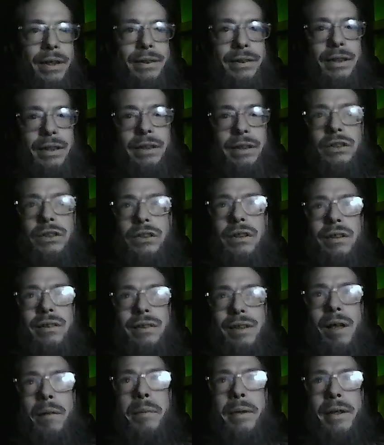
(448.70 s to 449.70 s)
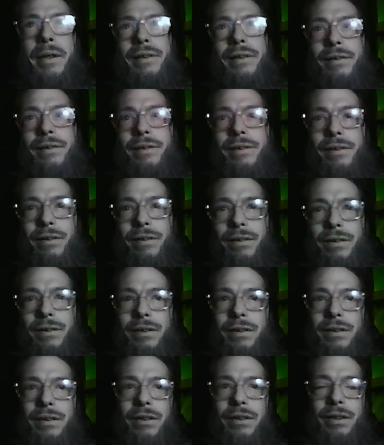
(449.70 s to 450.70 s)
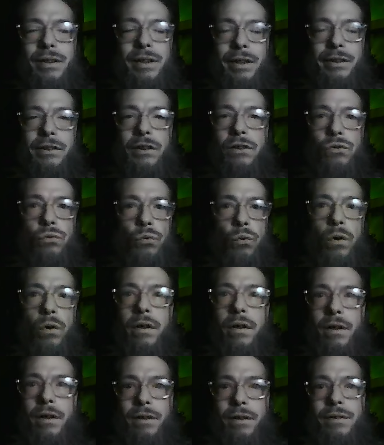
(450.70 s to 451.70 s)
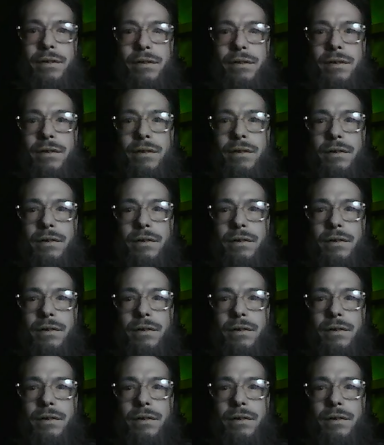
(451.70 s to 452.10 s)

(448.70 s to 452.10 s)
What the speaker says: They should use Debian's. It just works.